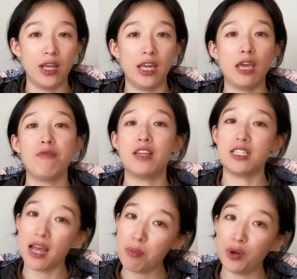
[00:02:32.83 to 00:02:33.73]
If the
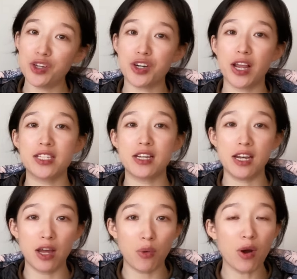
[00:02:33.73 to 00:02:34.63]
temperature is
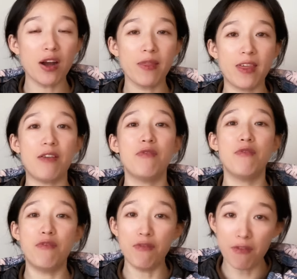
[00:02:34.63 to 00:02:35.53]
lower than
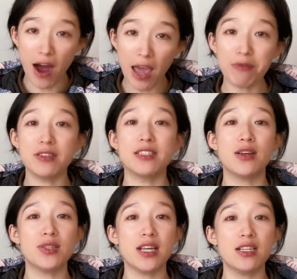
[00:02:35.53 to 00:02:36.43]
5
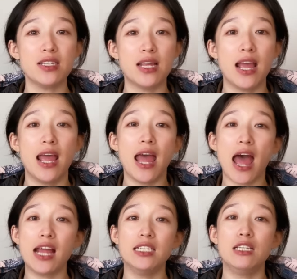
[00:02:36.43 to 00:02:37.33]
Celsius,
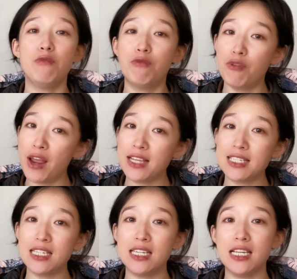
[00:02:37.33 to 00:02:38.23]

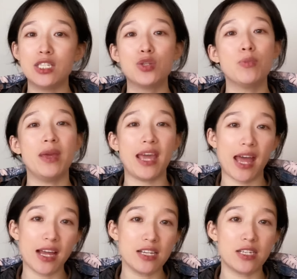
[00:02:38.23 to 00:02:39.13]
antifreeze needs to be
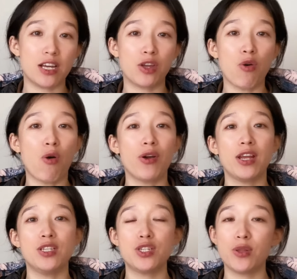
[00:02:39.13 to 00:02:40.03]
added
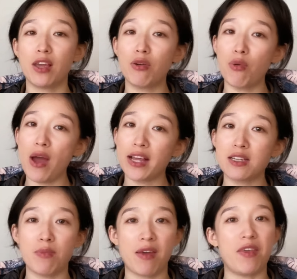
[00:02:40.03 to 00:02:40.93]
according to the
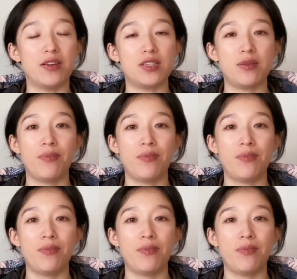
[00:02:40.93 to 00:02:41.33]
correct method.